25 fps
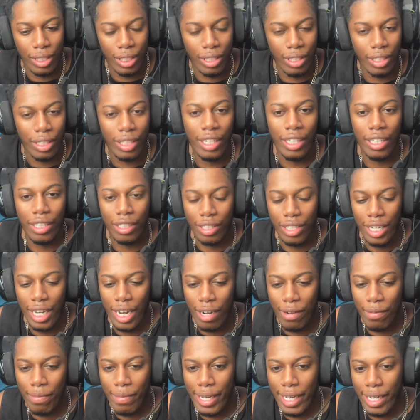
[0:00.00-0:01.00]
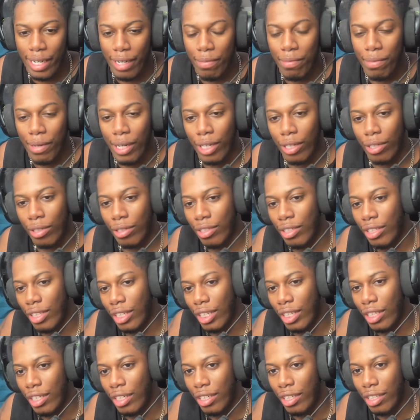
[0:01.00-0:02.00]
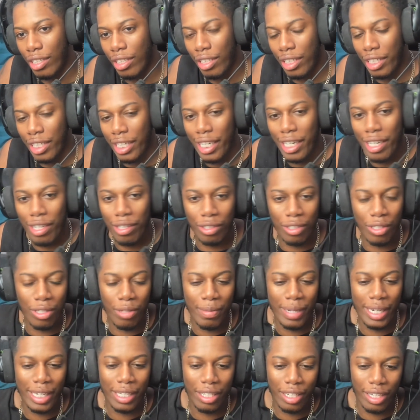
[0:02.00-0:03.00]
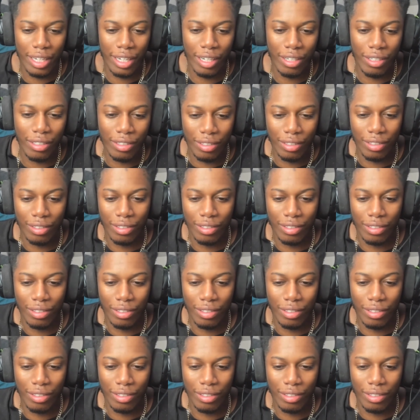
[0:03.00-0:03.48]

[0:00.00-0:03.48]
yes. How many, bro? He going, too many to count.